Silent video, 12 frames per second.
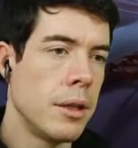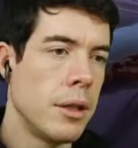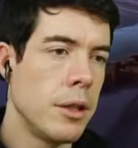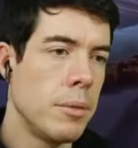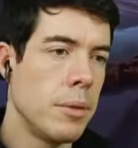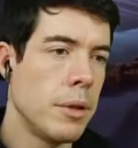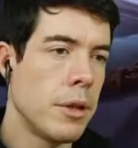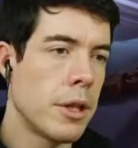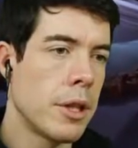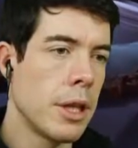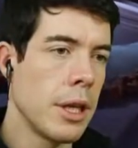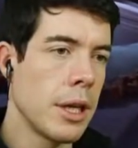You would
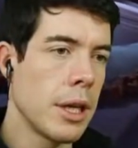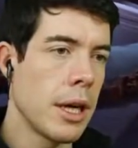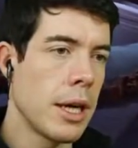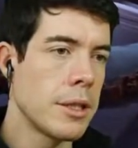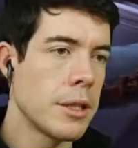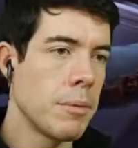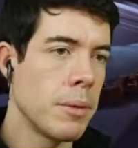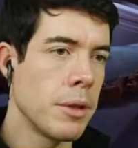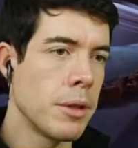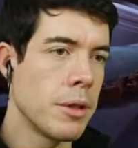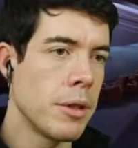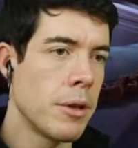think it had something
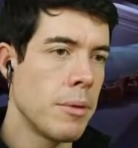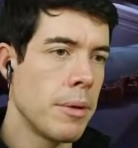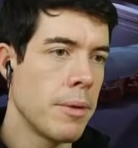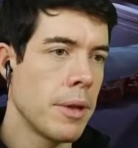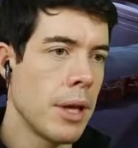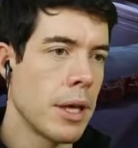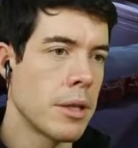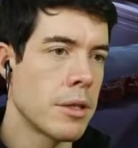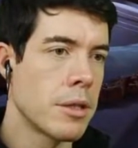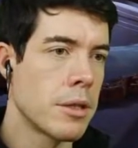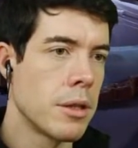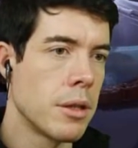to do with
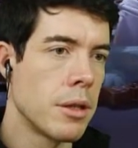this.